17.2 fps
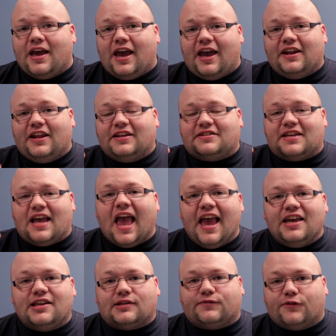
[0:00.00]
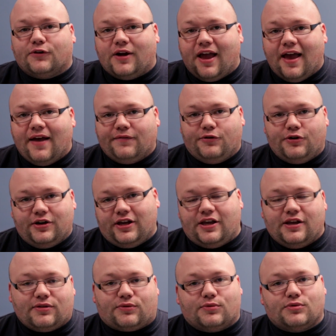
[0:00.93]
and it takes forever to
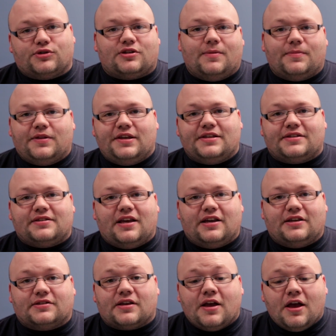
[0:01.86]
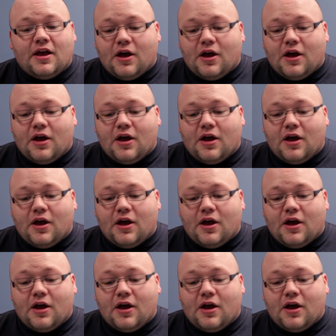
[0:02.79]
get through some of these things.